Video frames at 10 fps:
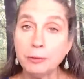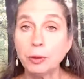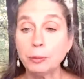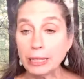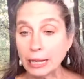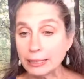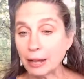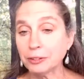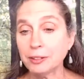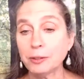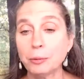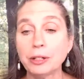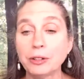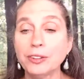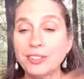We'll be announcing the
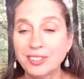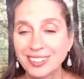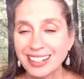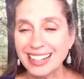winners.